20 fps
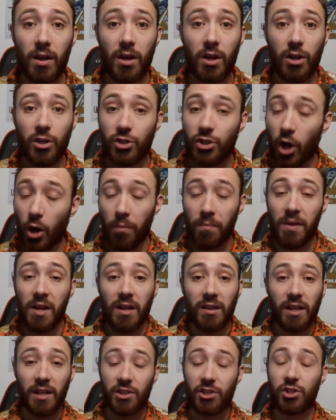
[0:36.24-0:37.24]
So,
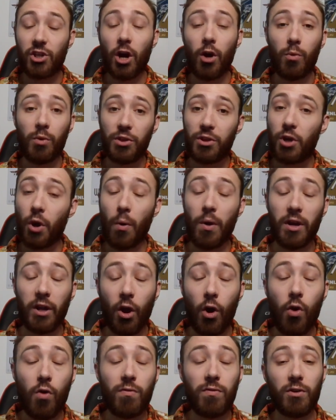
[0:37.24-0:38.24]
let's start with going
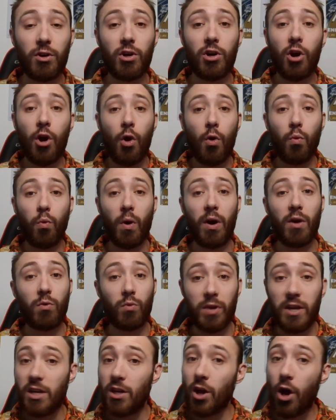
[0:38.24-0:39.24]
over what
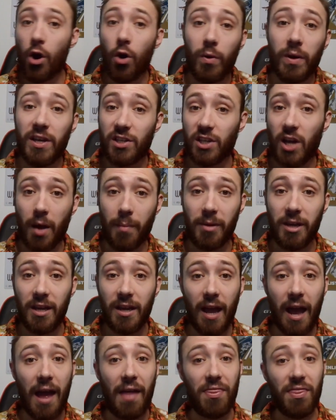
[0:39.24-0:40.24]
we know is
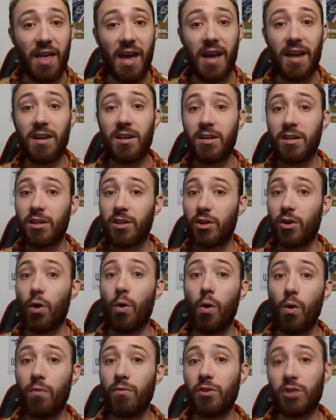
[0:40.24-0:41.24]
coming, and then go
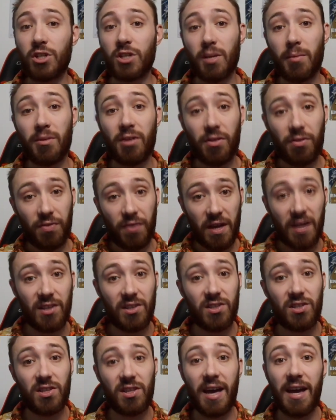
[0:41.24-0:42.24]
over some of the
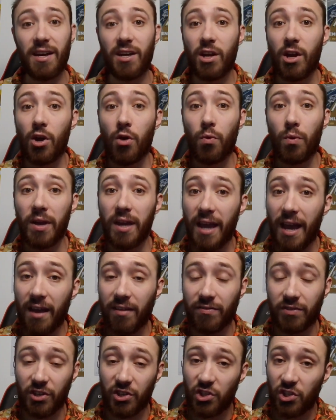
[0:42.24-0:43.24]
things that we
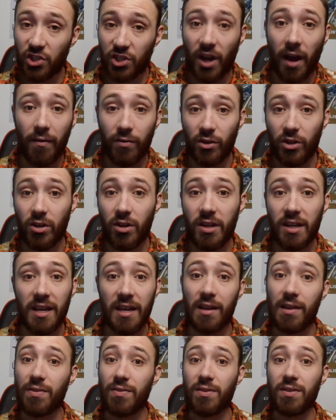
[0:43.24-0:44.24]
have discovered
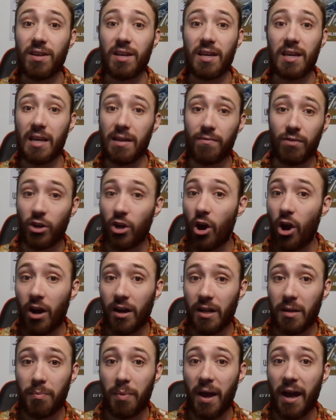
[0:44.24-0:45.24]
in the
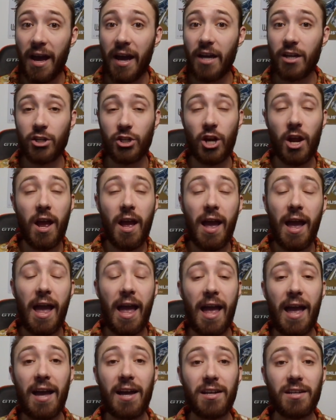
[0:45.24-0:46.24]
Evocati patch,
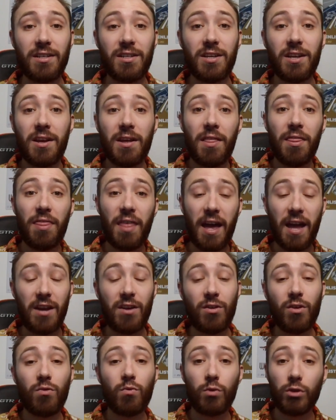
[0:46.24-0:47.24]
and
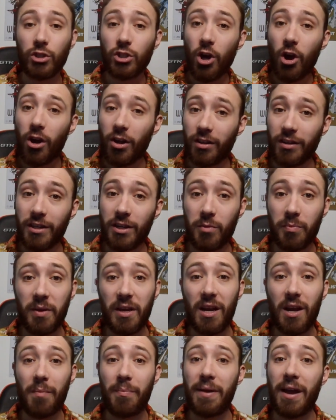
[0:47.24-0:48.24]
then we'll talk a little bit
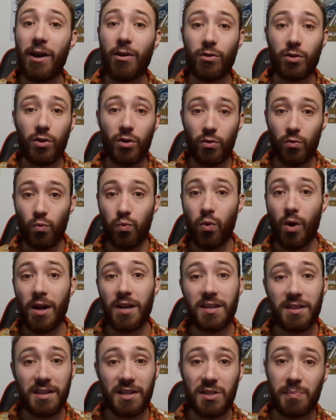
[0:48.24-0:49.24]
about
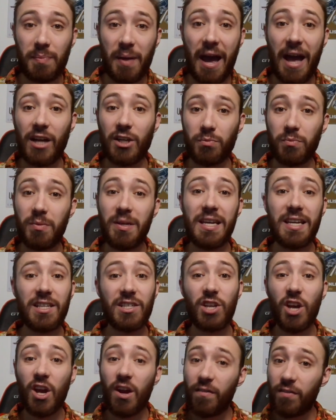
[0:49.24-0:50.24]
what this patch
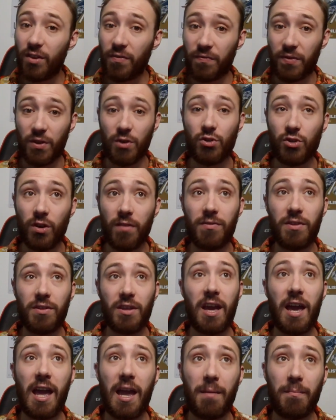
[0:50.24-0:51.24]
means for the future of the
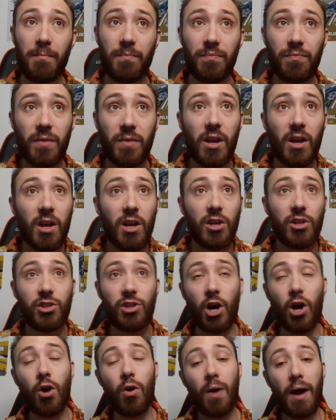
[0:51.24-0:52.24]
game.
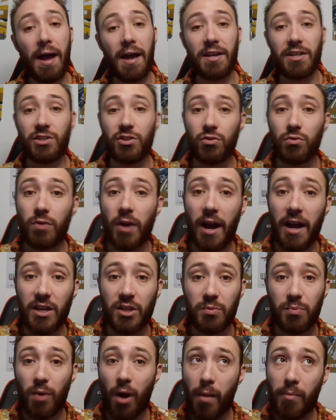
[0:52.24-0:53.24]
So, as you guys
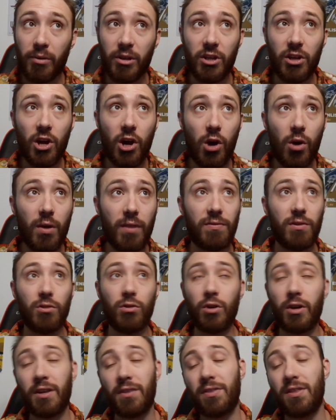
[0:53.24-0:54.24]
probably know, if you
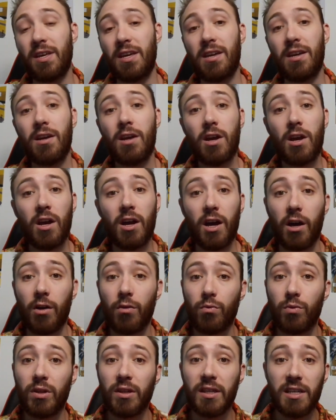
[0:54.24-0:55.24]
look at the
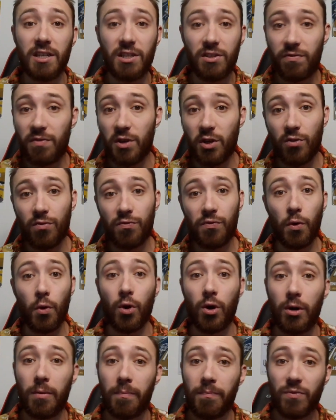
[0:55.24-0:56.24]
release view
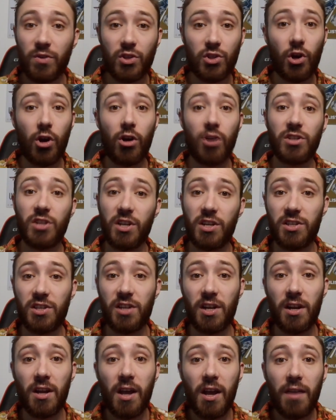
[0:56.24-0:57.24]
for Star
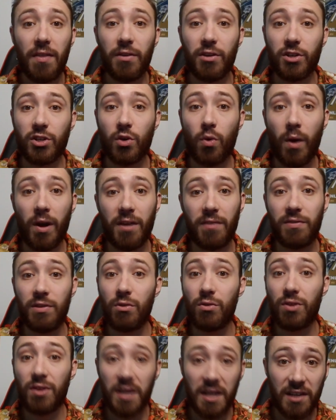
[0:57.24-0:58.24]
Citizen, there's quite a few
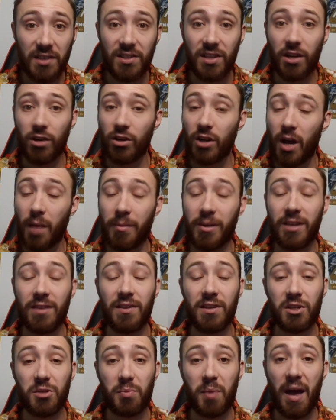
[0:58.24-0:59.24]
things that are coming in
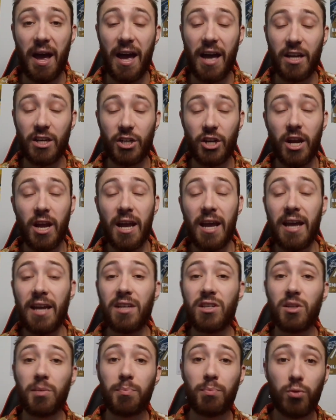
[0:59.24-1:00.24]
this patch. It
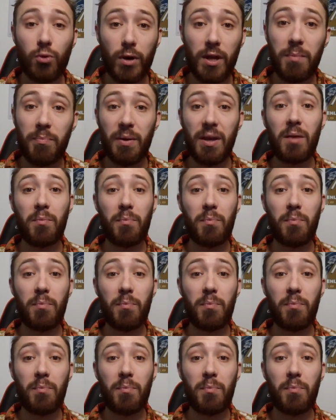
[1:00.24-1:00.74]
is a pretty big